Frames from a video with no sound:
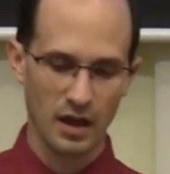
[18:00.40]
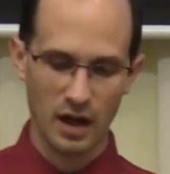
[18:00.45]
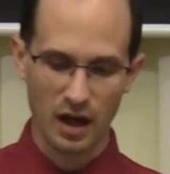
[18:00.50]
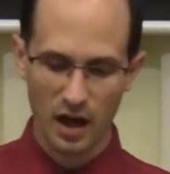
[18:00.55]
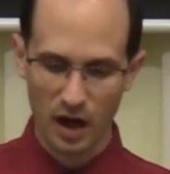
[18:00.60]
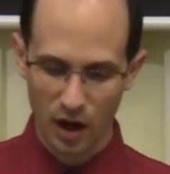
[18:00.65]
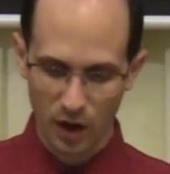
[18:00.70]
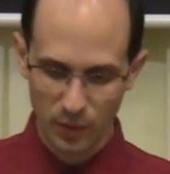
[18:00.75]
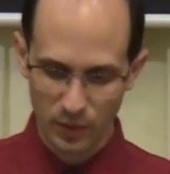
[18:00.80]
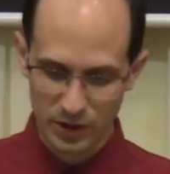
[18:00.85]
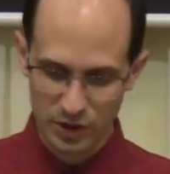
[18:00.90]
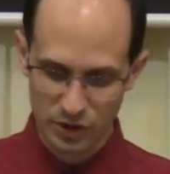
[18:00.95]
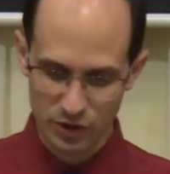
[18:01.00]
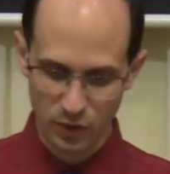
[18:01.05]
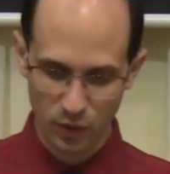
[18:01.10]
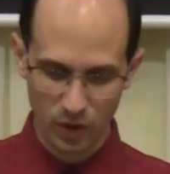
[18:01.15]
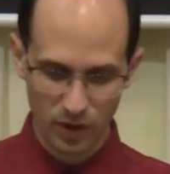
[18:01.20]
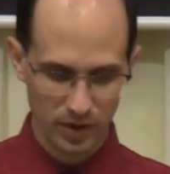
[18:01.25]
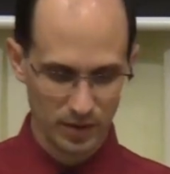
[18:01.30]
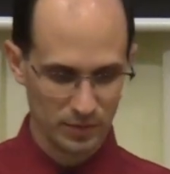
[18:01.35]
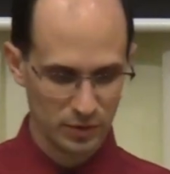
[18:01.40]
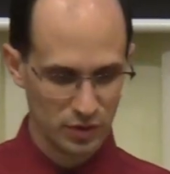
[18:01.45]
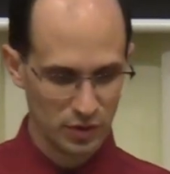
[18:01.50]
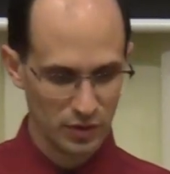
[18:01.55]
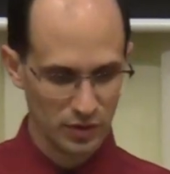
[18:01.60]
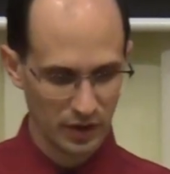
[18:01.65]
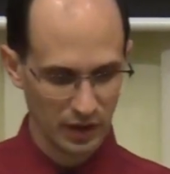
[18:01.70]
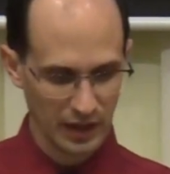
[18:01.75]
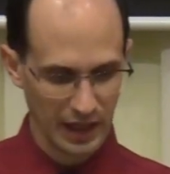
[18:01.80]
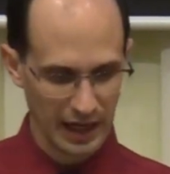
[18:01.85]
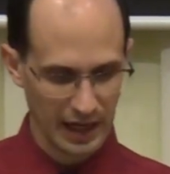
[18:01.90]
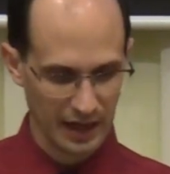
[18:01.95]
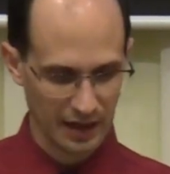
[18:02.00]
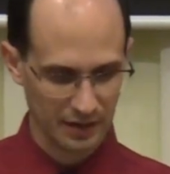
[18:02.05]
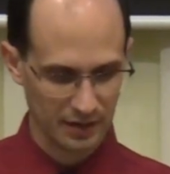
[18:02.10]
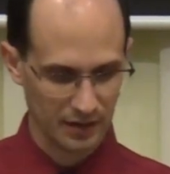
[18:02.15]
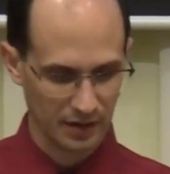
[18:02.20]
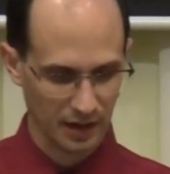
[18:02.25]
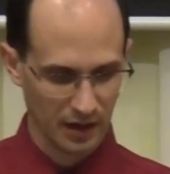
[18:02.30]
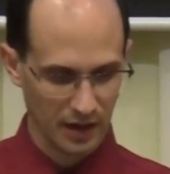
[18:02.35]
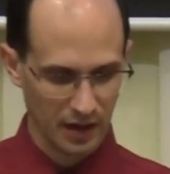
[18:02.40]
restore them to the land.